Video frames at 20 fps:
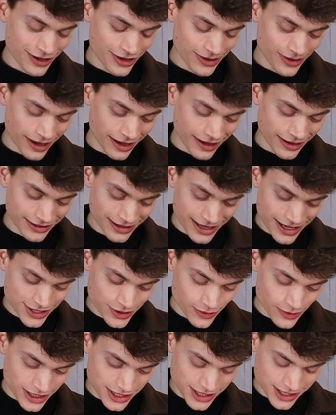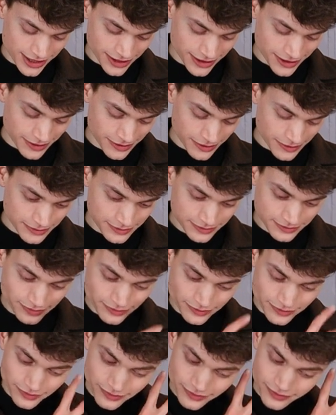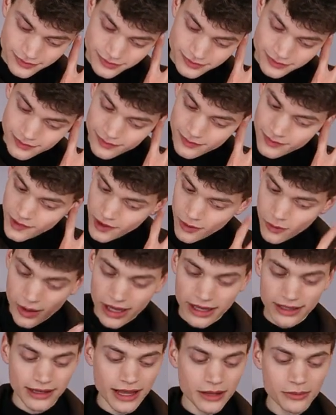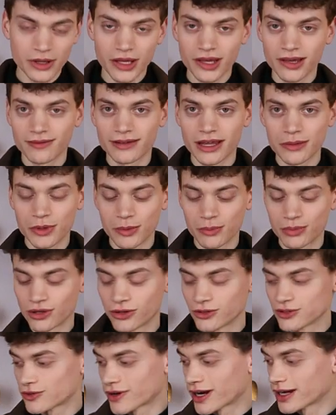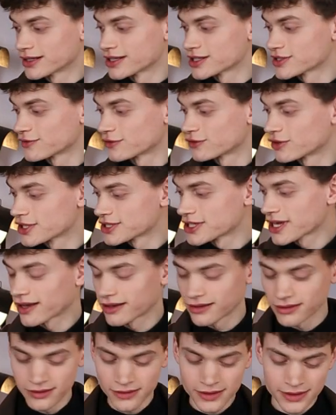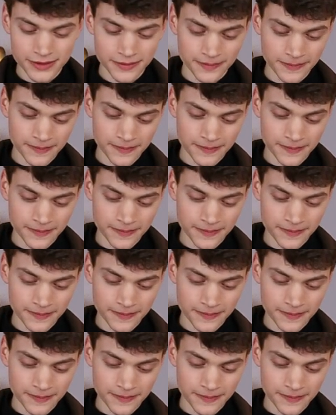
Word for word: Okay, next question. Wait, let me let me blow dry this for a second.